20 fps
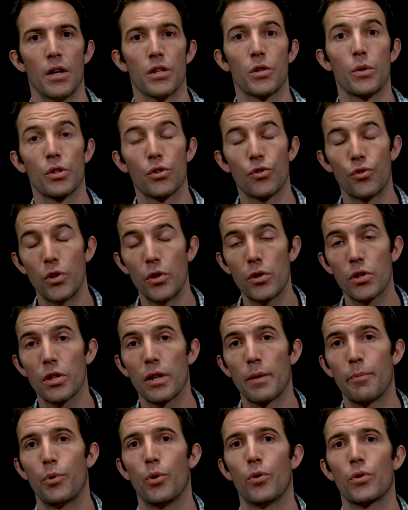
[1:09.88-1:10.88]
So it's
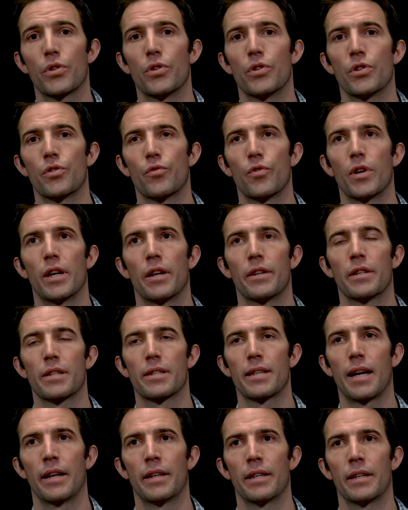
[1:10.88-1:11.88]
crucially important to really
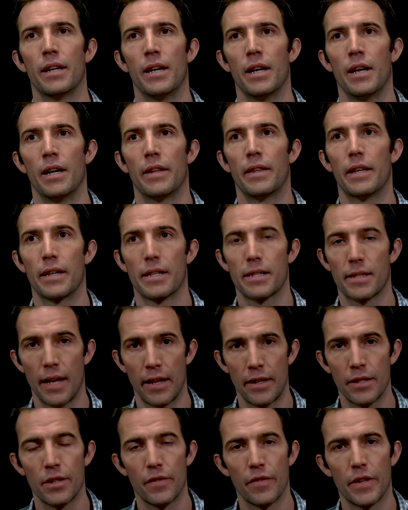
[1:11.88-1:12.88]
understand the
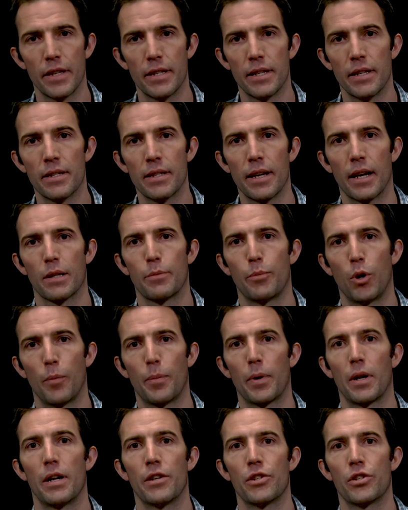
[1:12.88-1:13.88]
extent of these insect
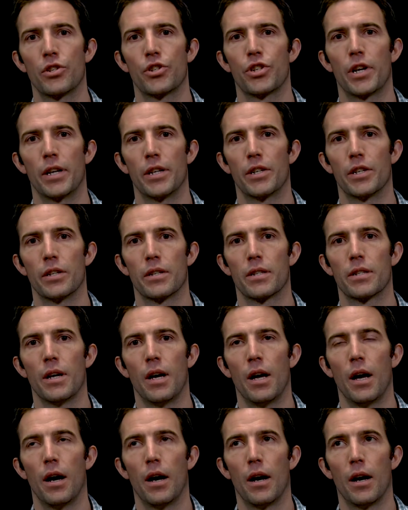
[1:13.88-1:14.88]
population changes
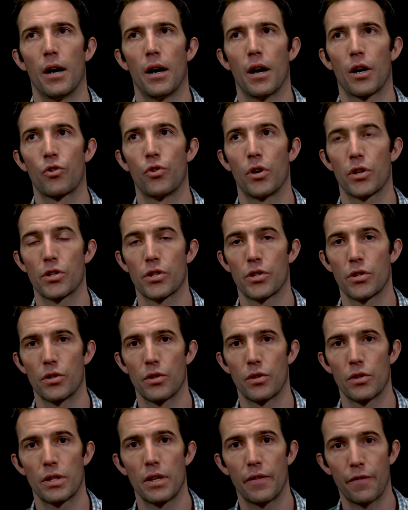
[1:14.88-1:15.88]
across
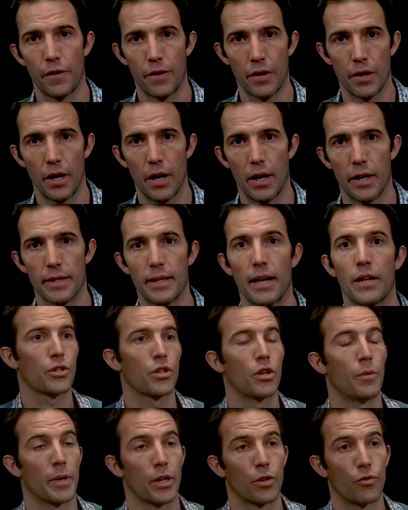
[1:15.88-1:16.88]
different
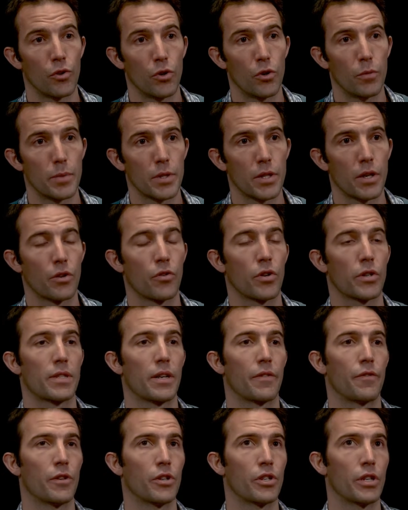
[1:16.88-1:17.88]
taxonomic groups, across
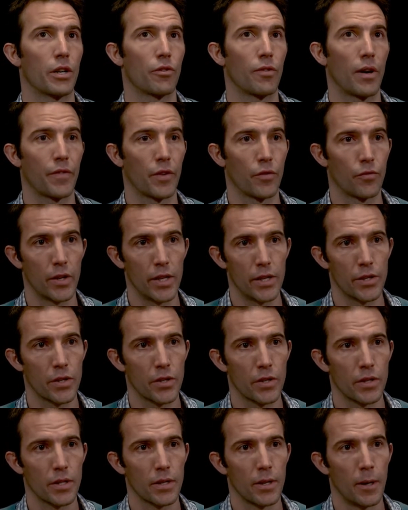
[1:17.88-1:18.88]
different geographic
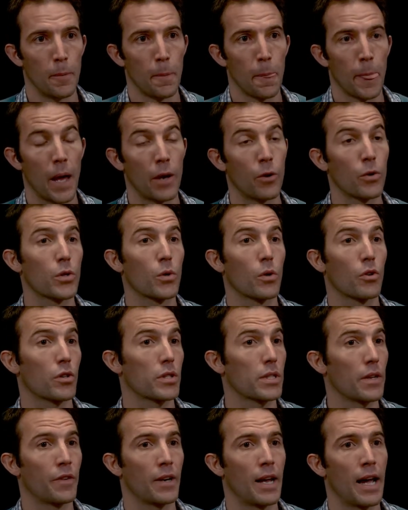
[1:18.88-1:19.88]
regions, and also
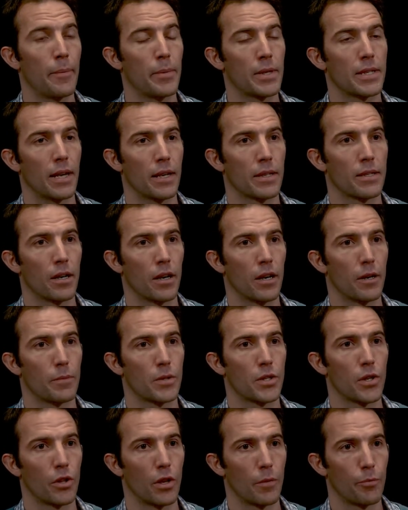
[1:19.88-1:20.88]
across different habitat
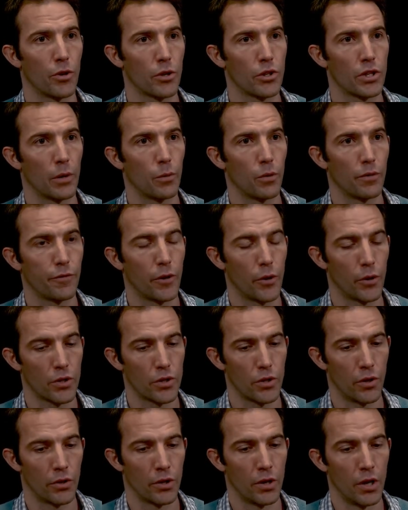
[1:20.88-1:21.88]
types. So the project will
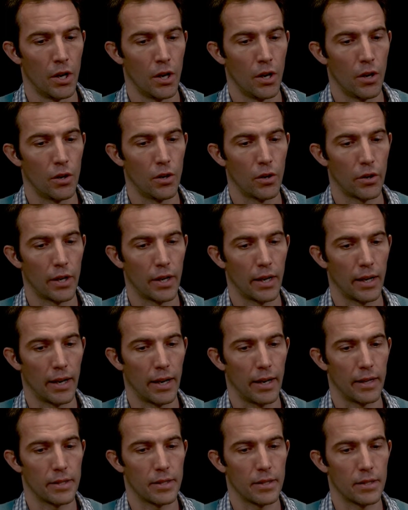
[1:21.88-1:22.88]
focus on looking
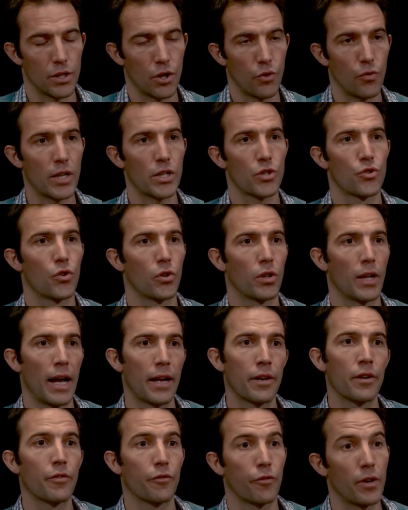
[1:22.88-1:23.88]
at terrestrial
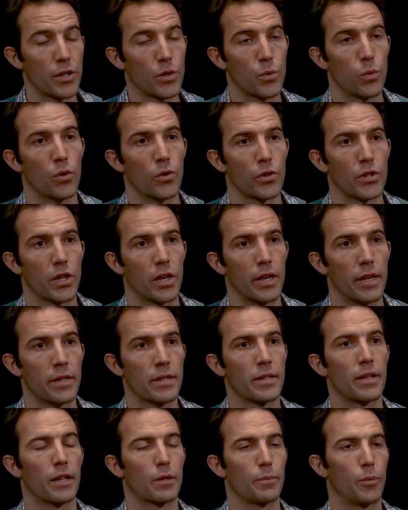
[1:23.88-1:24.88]
and freshwater
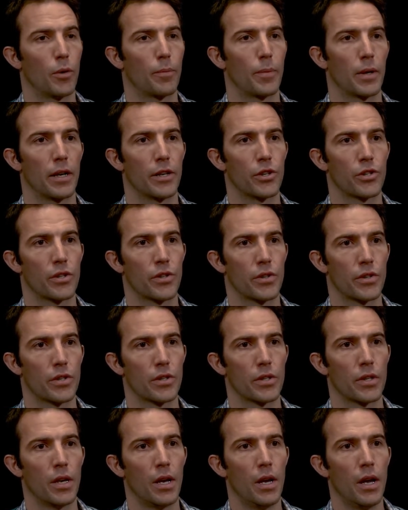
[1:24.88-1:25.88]
insect
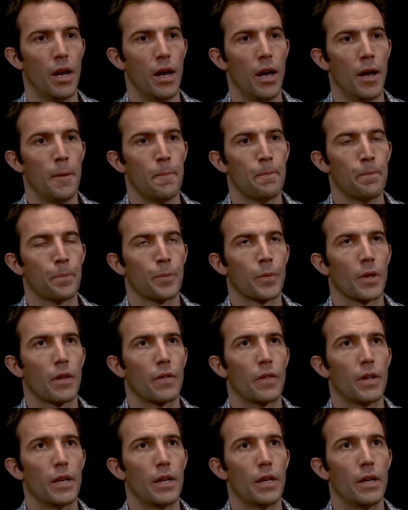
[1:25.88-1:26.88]
populations.
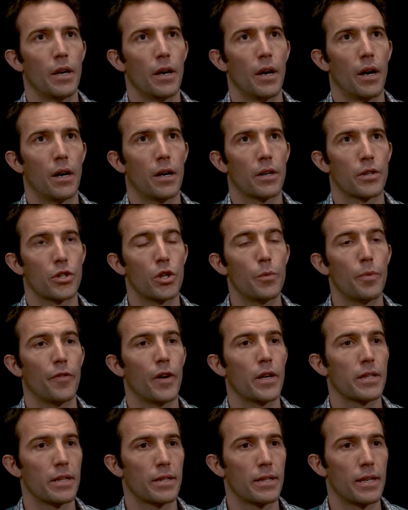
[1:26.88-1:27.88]
The
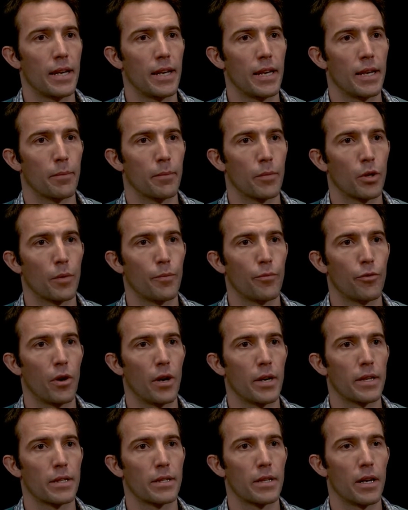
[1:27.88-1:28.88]
supervisor team
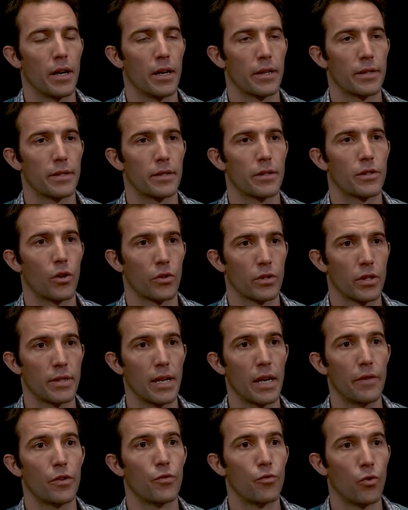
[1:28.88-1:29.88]
comprise Dr.
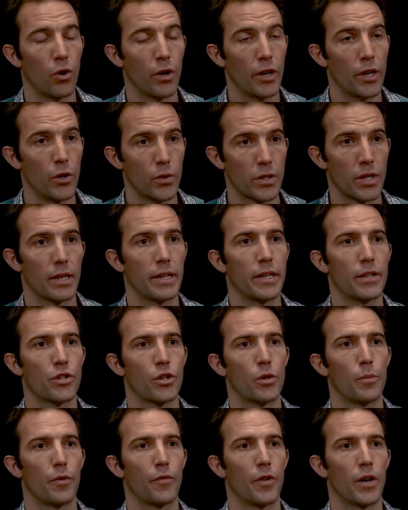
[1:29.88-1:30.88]
David Roy, who's the lead
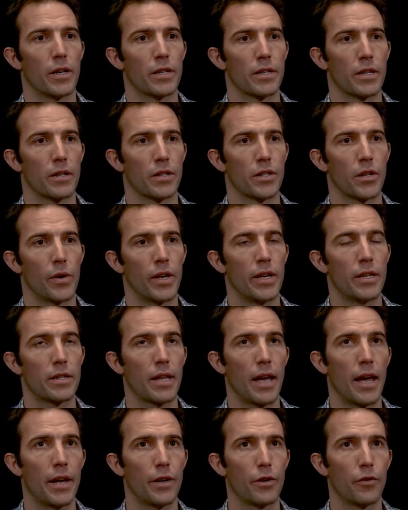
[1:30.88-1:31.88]
supervisor. So he's
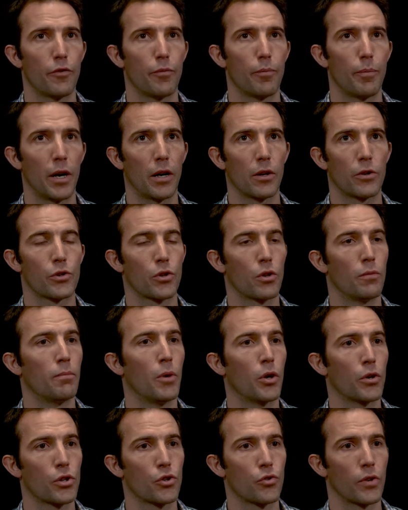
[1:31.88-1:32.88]
the head of biological
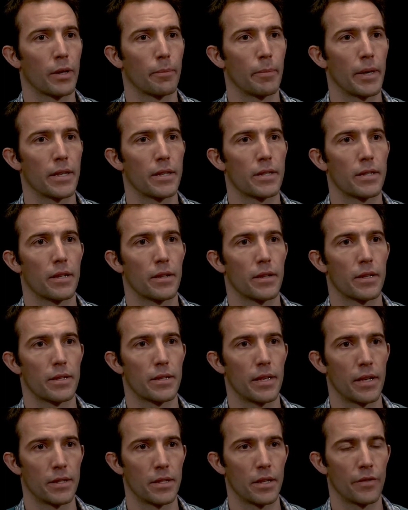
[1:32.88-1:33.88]
monitoring based at the
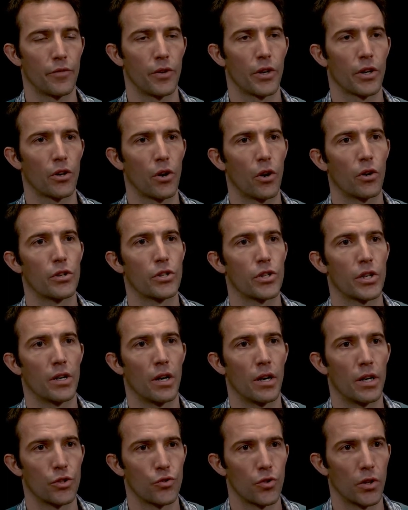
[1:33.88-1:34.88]
Centre for Ecology and
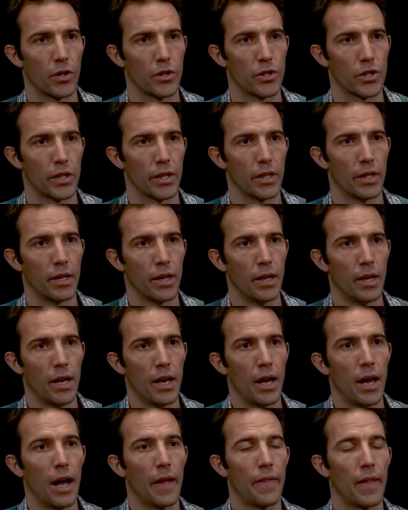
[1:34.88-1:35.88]
Hydrology.
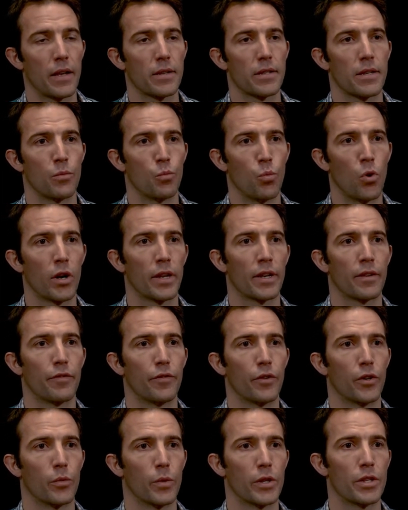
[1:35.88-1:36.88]
And that's in
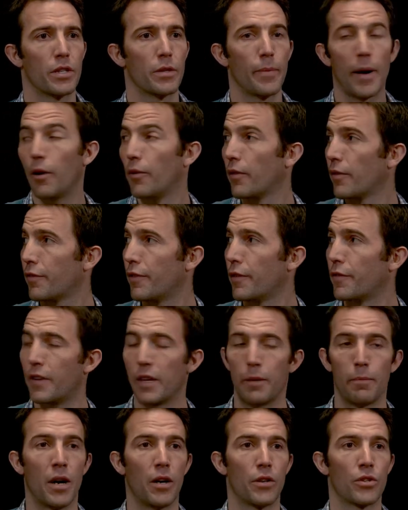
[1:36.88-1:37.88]
Wallingford, which is about
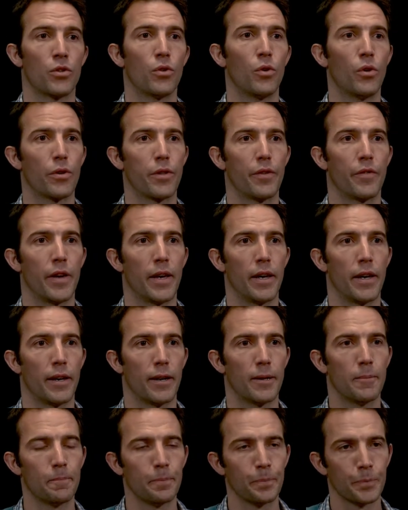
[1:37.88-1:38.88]
15 miles north of
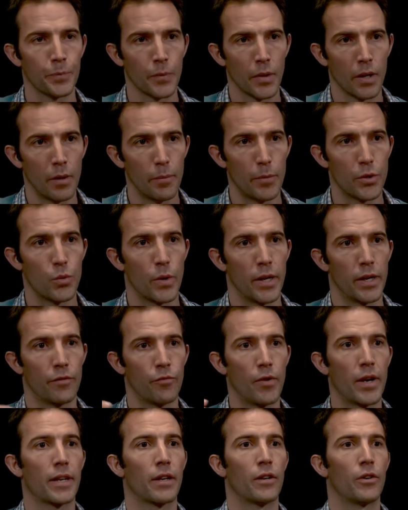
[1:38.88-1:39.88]
here, between
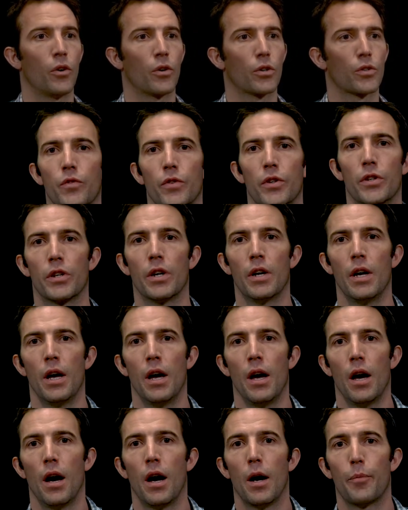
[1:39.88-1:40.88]
Reading and Oxford.
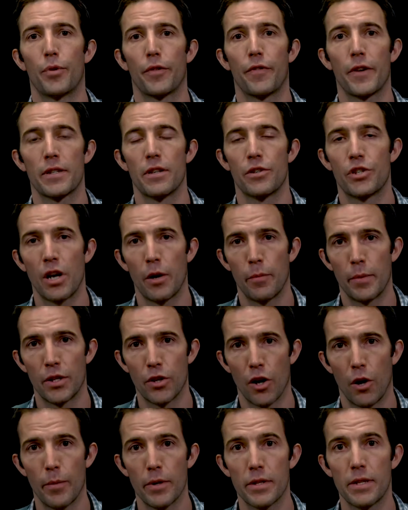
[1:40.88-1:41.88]
Professor Jeremy
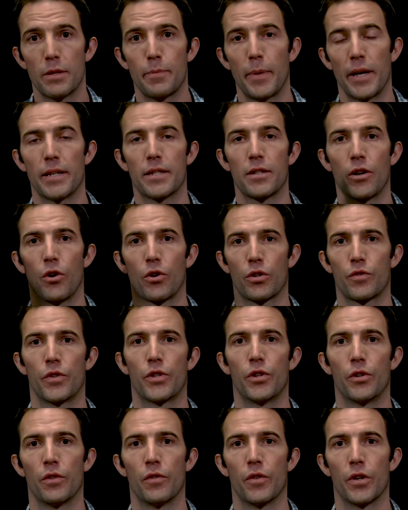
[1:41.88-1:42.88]
Thomas is based at
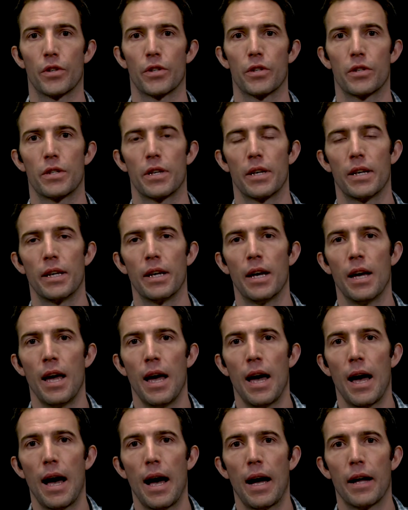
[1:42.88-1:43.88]
Oxford University.
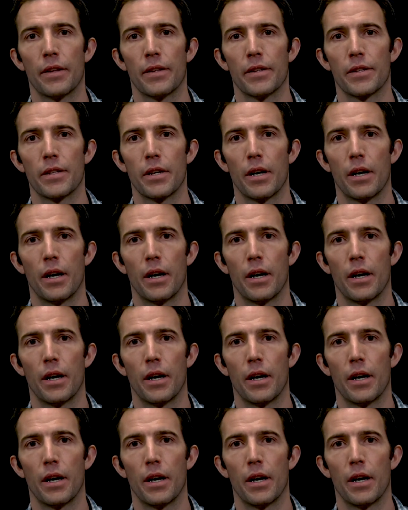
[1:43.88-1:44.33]
And